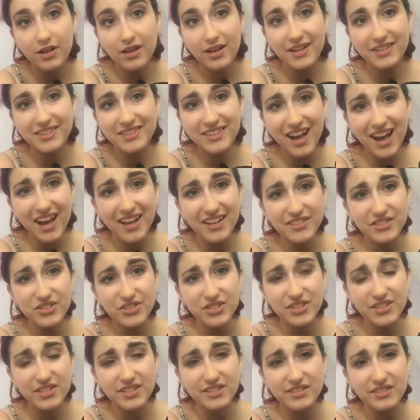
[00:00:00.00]
and not
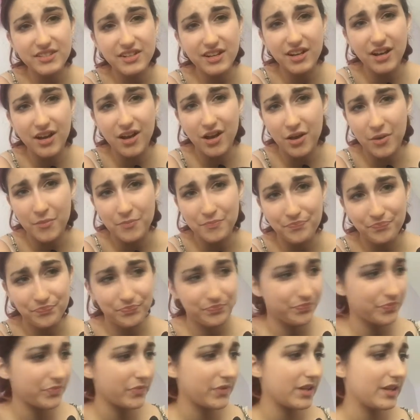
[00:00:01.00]
just
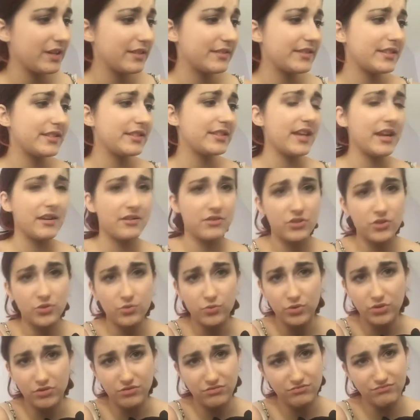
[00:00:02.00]

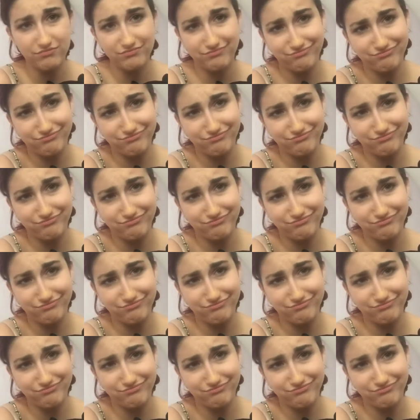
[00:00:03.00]
sexual